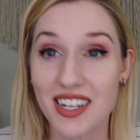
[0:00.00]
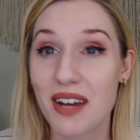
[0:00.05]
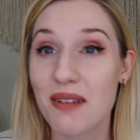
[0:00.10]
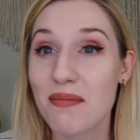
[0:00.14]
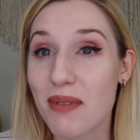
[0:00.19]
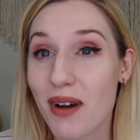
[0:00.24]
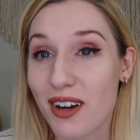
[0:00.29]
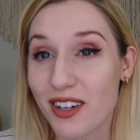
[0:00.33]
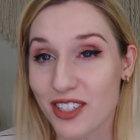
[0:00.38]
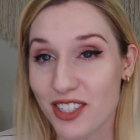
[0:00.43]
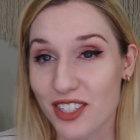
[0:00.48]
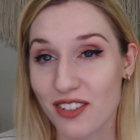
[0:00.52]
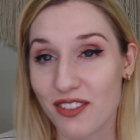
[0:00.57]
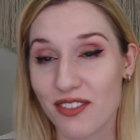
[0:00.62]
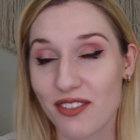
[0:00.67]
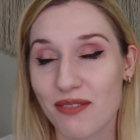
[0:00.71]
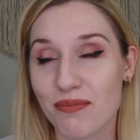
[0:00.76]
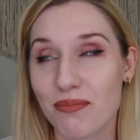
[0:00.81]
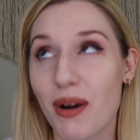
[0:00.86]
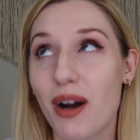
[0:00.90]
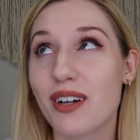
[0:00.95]
unboxing
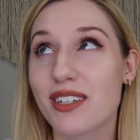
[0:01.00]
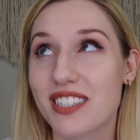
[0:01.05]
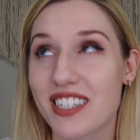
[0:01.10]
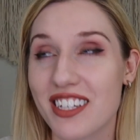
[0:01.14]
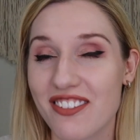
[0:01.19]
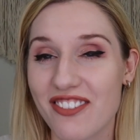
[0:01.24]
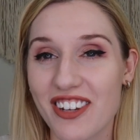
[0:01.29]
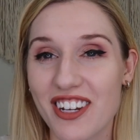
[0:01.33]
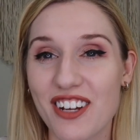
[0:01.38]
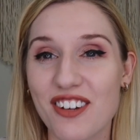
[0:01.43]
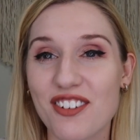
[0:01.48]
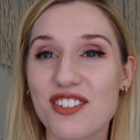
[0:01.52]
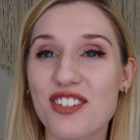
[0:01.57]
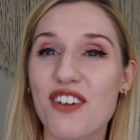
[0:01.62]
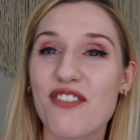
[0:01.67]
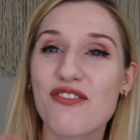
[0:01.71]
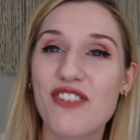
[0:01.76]
videos,